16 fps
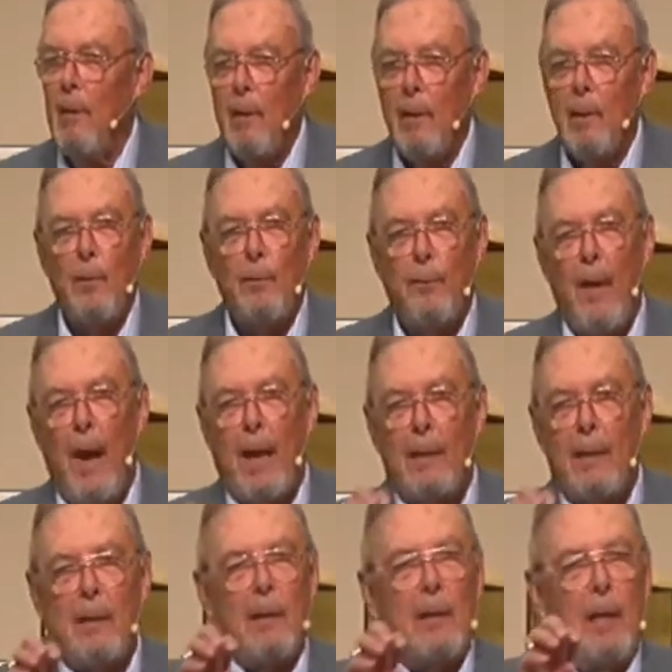you'll
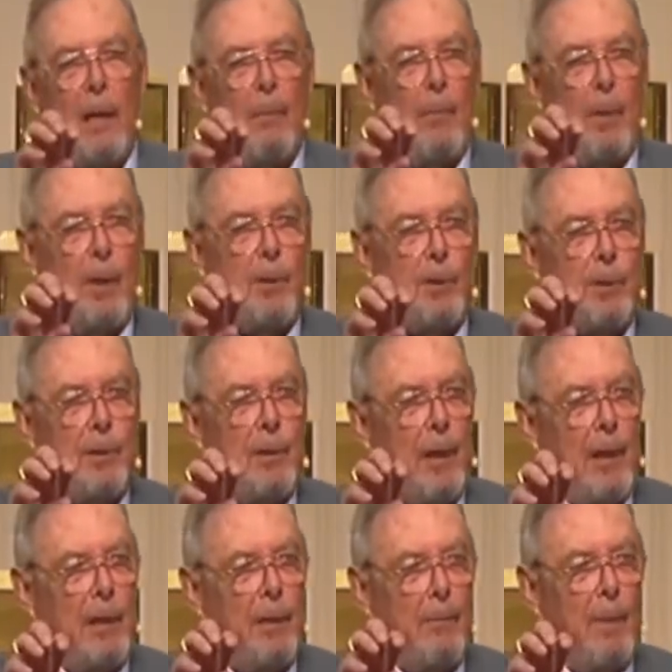find an image
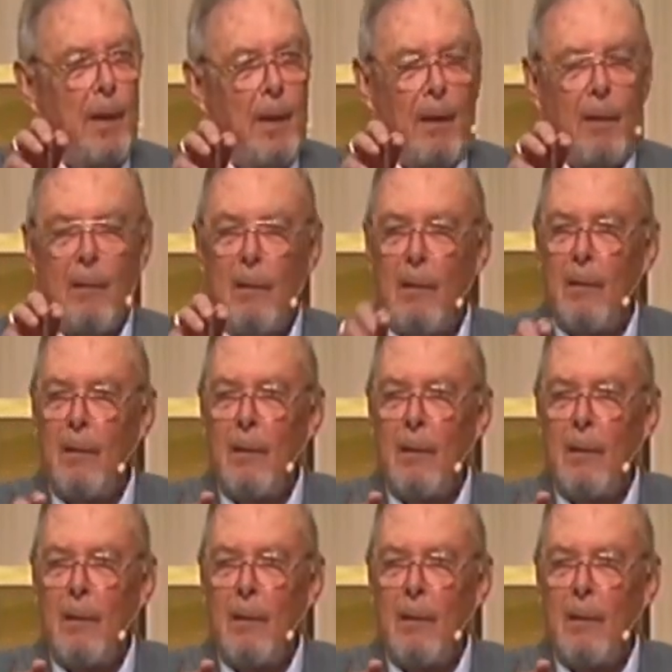in the middle,